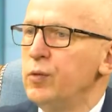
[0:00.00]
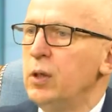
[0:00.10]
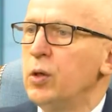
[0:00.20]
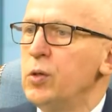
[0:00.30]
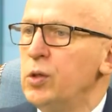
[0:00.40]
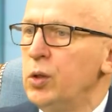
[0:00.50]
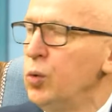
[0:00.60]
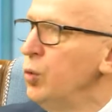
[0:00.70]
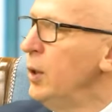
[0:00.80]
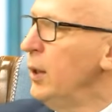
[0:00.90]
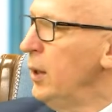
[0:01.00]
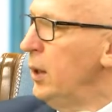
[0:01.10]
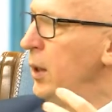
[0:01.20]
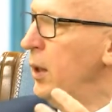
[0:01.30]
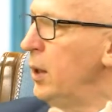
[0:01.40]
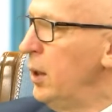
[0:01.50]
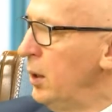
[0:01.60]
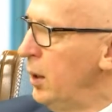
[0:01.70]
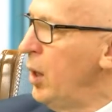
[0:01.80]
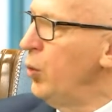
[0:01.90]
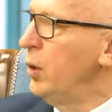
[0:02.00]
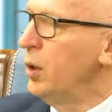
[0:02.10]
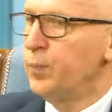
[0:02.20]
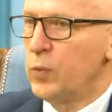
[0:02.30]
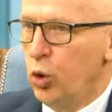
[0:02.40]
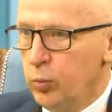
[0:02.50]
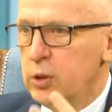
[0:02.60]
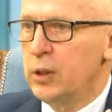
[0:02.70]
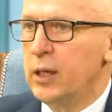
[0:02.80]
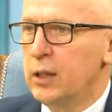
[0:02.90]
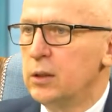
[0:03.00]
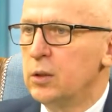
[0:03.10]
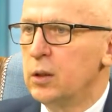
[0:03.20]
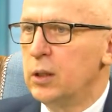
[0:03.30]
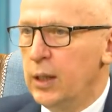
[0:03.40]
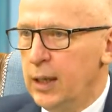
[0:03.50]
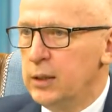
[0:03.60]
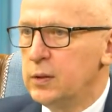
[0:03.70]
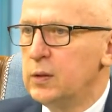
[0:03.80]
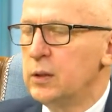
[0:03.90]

we continue our humanitarian aid